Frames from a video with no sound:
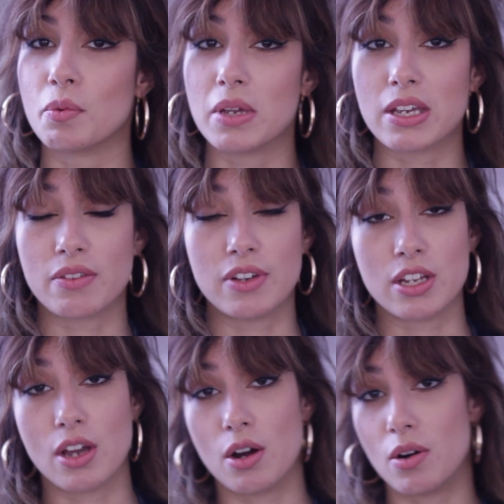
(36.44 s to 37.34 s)
the week
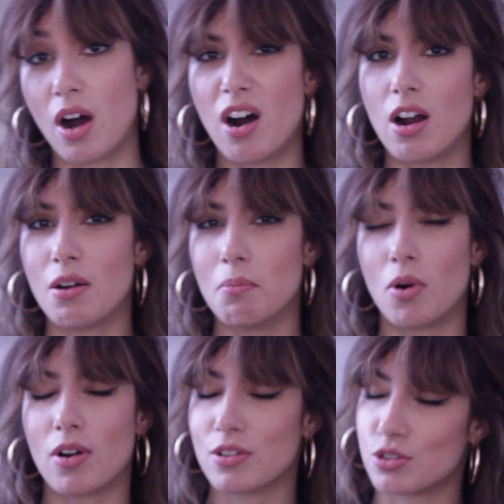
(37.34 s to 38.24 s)
video are
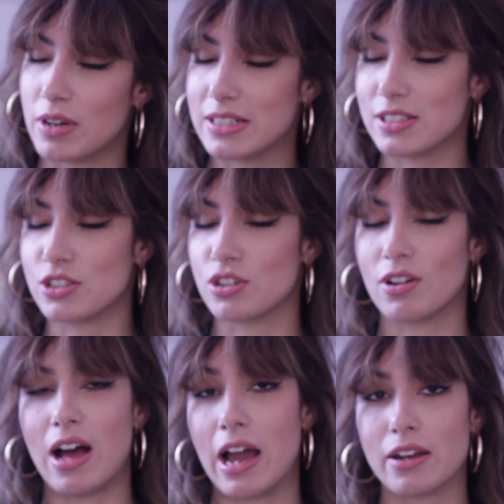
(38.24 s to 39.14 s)
more
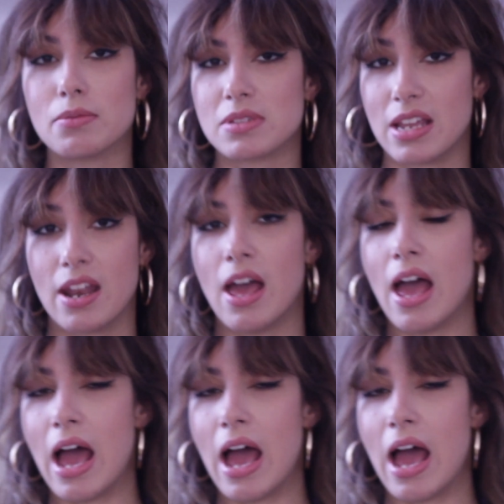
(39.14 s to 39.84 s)
transitional items and